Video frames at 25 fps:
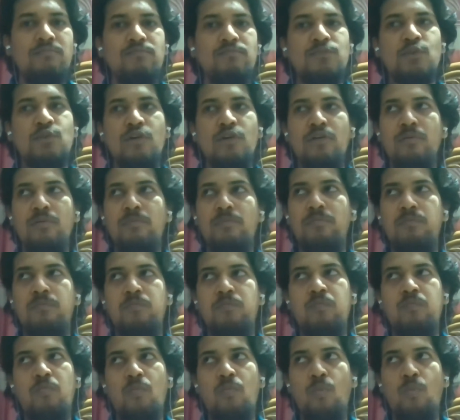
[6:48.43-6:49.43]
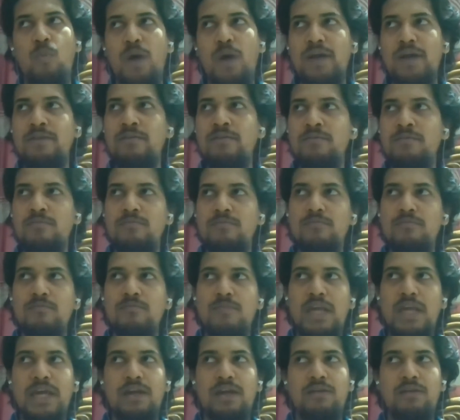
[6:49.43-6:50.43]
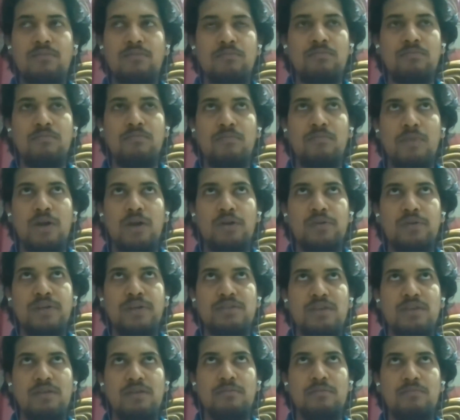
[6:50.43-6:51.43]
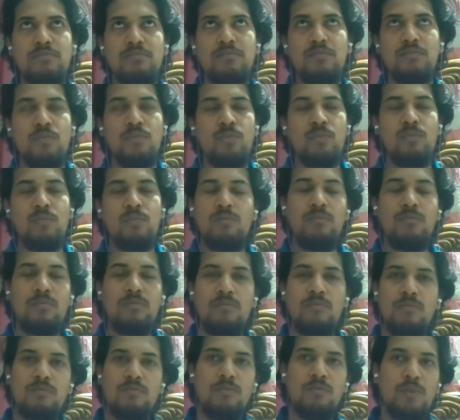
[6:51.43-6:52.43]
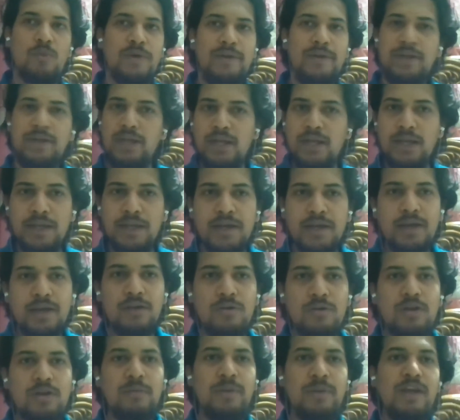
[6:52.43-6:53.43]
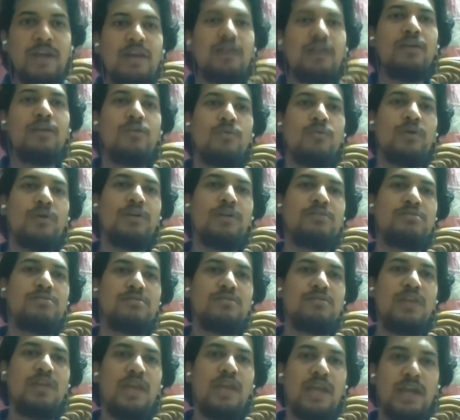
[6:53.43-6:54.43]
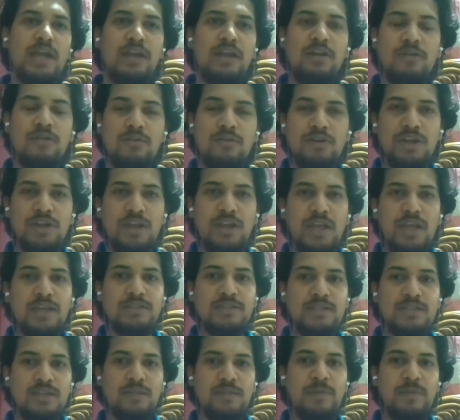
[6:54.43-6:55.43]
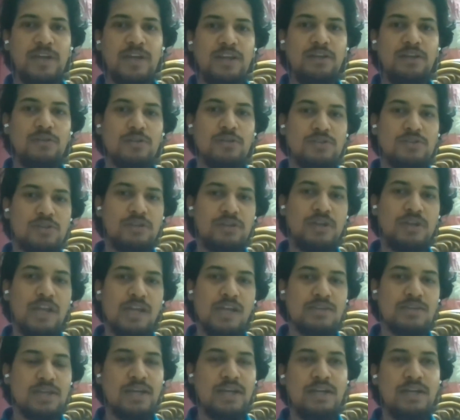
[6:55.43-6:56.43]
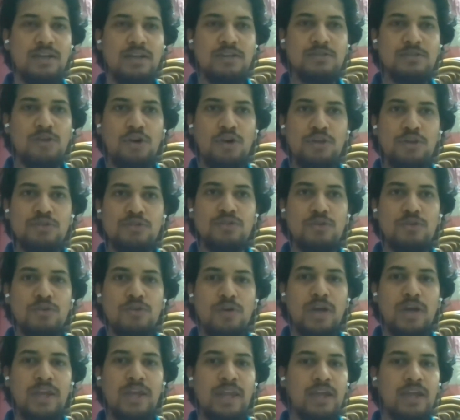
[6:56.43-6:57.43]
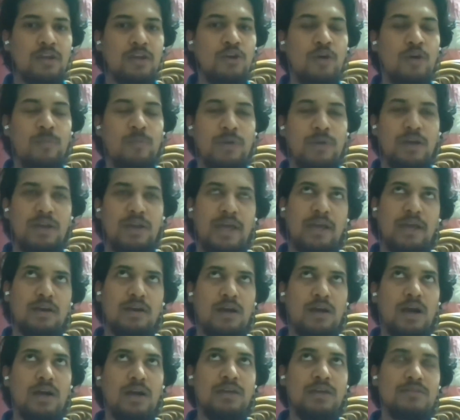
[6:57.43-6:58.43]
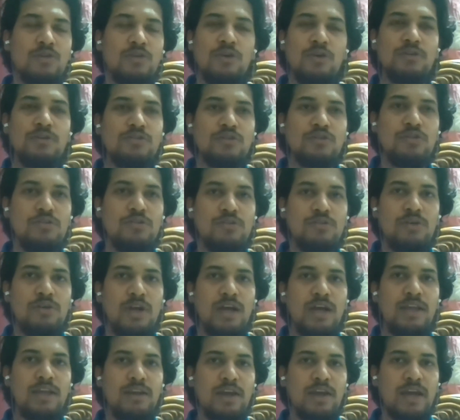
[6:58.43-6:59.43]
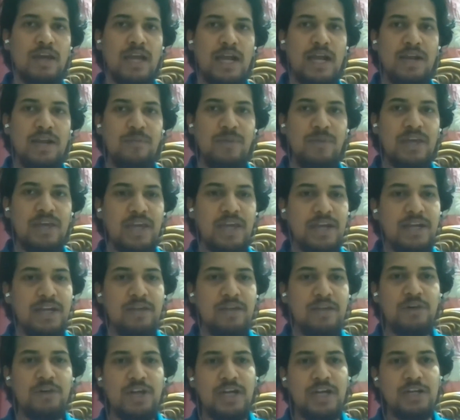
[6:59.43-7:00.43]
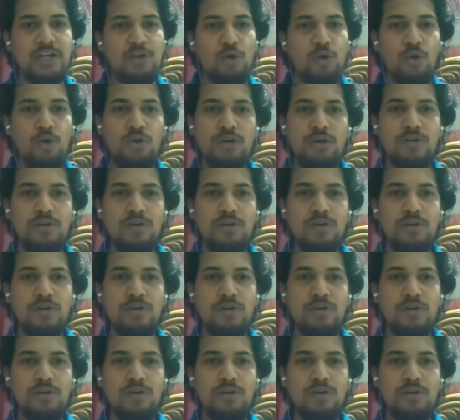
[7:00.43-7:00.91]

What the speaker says: So one like how do I say one TLDR on debating, towards the end you'll realize that debating to a certain extent is also an economic like is also an academic endeavor at core,